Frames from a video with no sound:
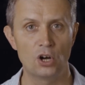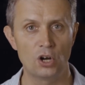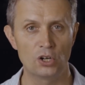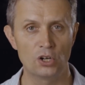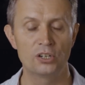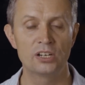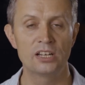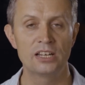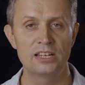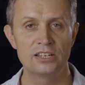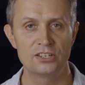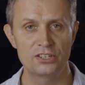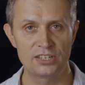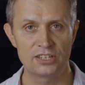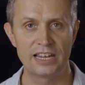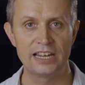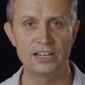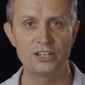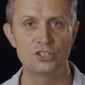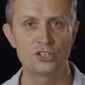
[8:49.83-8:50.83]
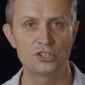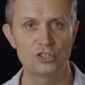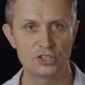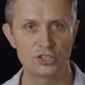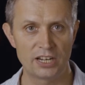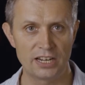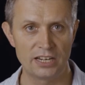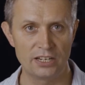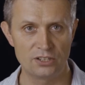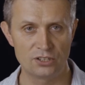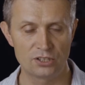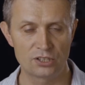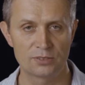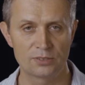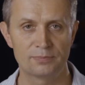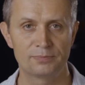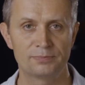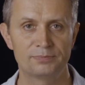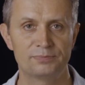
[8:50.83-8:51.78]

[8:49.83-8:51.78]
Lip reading: on stage change.